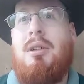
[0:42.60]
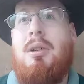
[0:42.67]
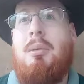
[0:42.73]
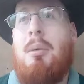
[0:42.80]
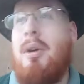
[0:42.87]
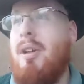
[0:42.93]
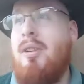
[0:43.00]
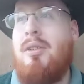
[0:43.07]

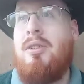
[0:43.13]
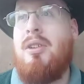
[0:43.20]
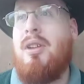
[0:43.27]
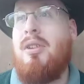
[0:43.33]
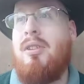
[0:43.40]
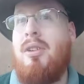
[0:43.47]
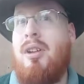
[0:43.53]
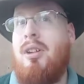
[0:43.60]
my
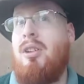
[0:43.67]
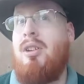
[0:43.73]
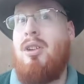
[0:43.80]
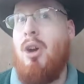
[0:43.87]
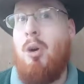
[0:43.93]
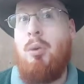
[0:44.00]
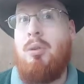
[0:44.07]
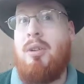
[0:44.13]
instincts say
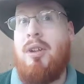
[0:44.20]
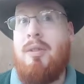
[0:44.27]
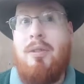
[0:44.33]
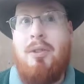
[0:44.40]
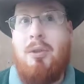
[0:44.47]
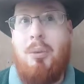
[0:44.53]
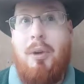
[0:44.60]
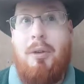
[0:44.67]
don't give
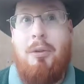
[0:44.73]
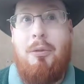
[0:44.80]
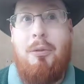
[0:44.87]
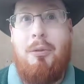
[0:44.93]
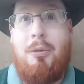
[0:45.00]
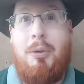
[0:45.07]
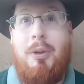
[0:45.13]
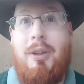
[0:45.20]
this away
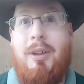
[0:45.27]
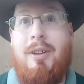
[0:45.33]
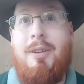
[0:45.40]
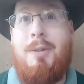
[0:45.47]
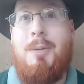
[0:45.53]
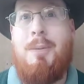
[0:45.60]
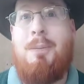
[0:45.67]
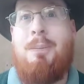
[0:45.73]
for free,
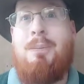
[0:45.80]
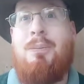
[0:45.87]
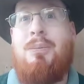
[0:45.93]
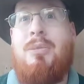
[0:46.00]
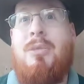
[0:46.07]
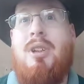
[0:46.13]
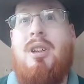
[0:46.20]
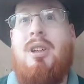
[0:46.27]

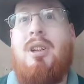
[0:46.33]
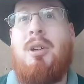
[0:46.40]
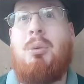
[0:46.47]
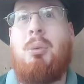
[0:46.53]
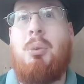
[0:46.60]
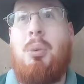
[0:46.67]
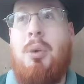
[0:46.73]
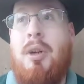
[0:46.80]
and I
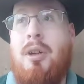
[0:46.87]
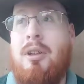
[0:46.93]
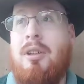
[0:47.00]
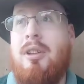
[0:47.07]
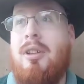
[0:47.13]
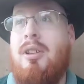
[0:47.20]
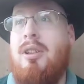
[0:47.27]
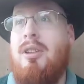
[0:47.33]

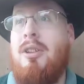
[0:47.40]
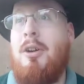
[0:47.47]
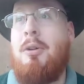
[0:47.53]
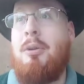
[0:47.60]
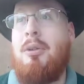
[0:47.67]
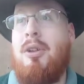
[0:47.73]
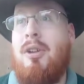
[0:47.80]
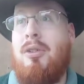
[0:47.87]
rarely
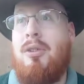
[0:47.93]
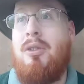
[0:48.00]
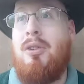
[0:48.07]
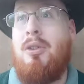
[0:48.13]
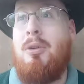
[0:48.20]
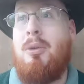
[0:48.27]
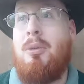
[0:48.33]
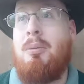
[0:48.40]
don't listen
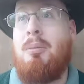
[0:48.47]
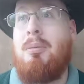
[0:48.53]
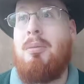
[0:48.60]
to them.